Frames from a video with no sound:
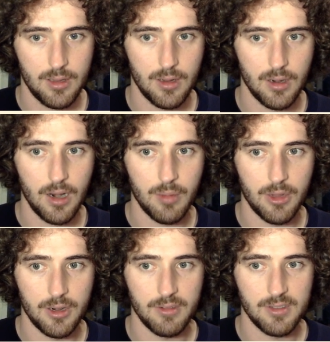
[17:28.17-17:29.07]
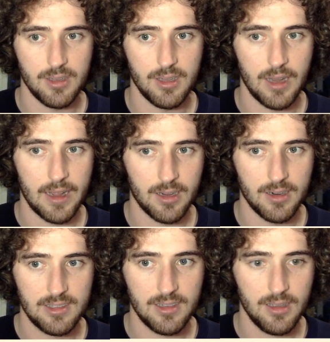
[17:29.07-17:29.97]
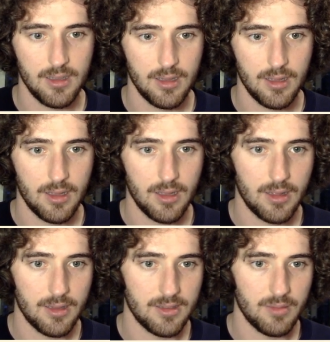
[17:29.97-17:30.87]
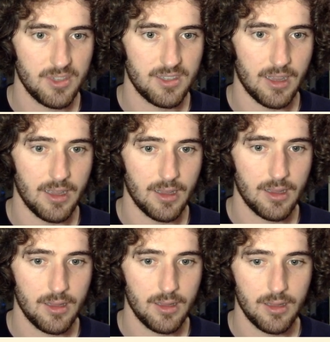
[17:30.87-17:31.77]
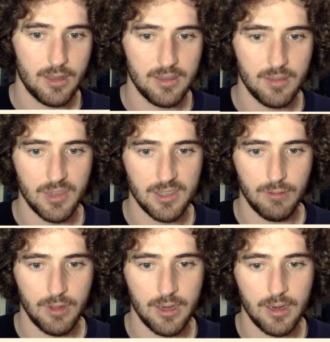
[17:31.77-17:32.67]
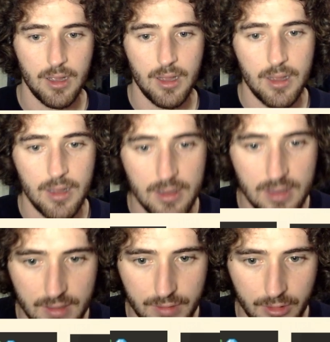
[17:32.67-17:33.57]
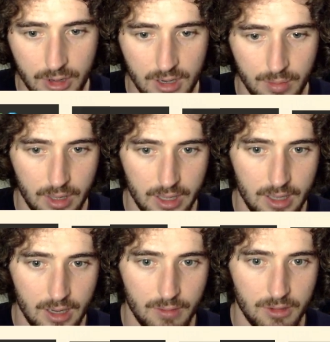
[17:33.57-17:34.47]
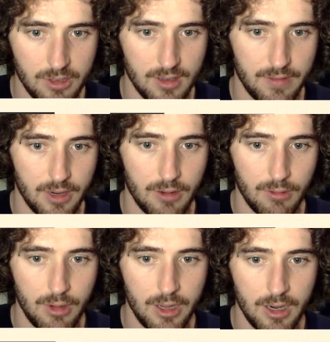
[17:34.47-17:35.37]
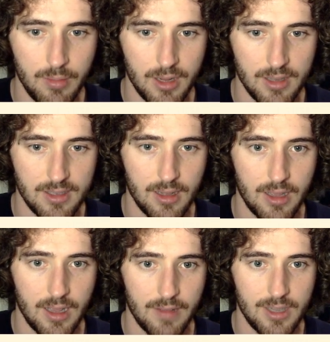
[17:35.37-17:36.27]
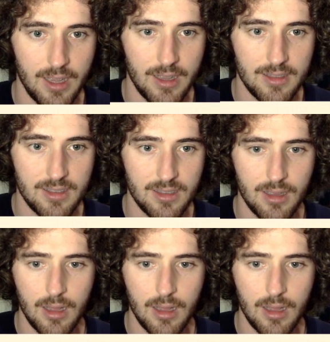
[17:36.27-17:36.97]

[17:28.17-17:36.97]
Or not a blunder. It was an inaccuracy. This is a mistake. This is a missed win. It says if we were to play here, which looks very weird because now they have takes,